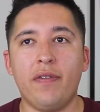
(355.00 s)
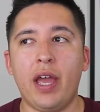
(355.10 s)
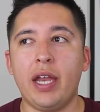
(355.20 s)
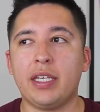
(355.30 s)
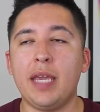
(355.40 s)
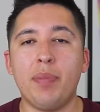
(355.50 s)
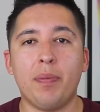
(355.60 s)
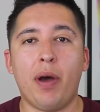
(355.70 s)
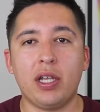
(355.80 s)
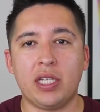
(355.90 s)
and keep
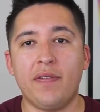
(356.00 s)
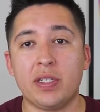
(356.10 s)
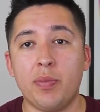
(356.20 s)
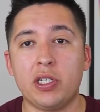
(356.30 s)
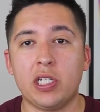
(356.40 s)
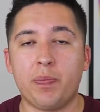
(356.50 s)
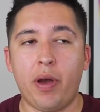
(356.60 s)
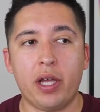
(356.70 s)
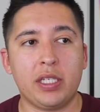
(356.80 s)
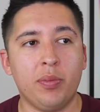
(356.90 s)
it positive as much as
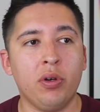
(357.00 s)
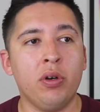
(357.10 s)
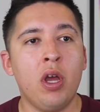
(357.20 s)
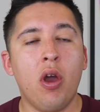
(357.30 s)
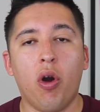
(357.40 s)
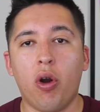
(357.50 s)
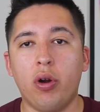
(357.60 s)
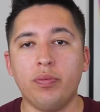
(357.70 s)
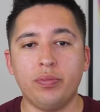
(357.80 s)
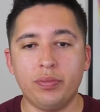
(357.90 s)
possible,
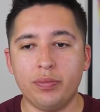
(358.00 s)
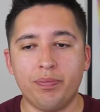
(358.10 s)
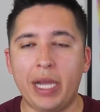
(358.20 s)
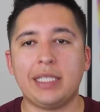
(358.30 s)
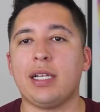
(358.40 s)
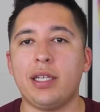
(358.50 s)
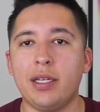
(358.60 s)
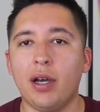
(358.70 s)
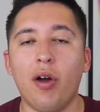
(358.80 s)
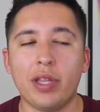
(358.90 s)
or
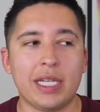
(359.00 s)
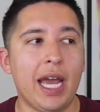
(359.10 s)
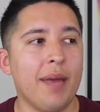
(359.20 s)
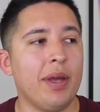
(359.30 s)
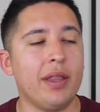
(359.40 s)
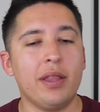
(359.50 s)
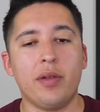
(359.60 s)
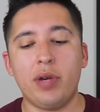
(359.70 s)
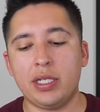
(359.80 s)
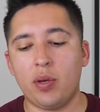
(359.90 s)
basically all the time. And
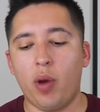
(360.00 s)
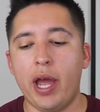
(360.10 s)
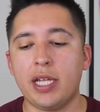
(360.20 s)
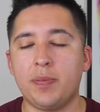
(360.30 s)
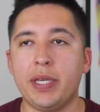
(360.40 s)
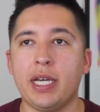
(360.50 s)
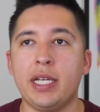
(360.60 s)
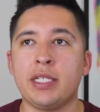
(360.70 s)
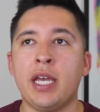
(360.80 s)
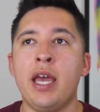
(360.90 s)
the reason why is
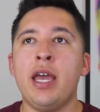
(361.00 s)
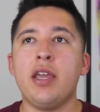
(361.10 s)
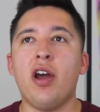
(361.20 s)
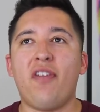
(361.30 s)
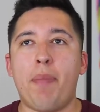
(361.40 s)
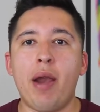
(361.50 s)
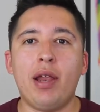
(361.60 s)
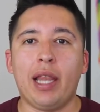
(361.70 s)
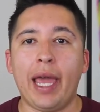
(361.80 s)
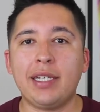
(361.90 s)
because, you know, if a
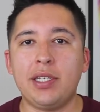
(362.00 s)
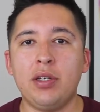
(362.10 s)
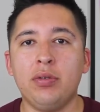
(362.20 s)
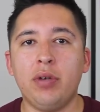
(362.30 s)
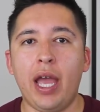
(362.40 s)
parrot likes you